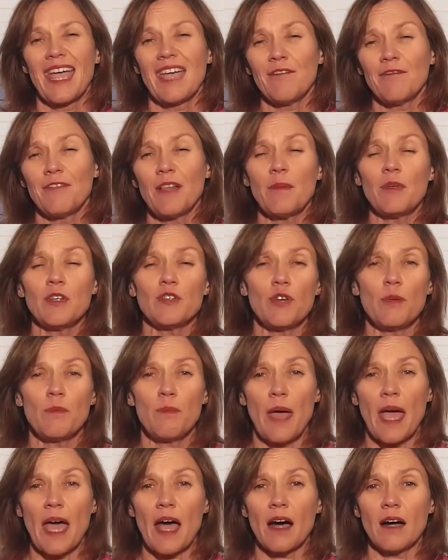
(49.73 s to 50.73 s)
Inflammatory
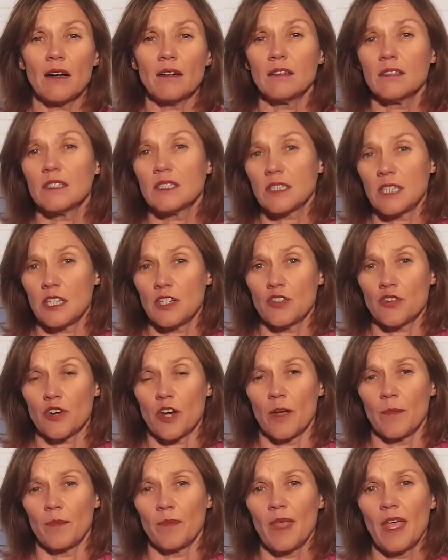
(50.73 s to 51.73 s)
Bowel
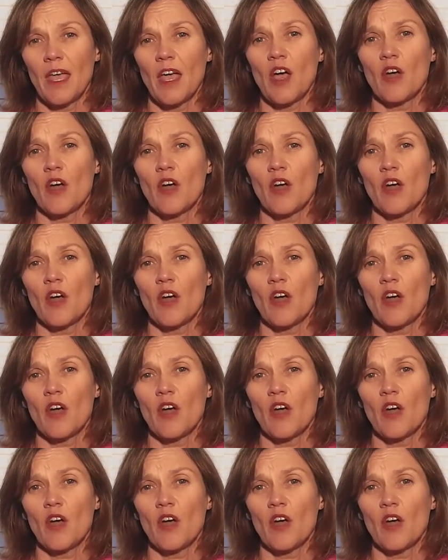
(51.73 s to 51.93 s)
Syndrome.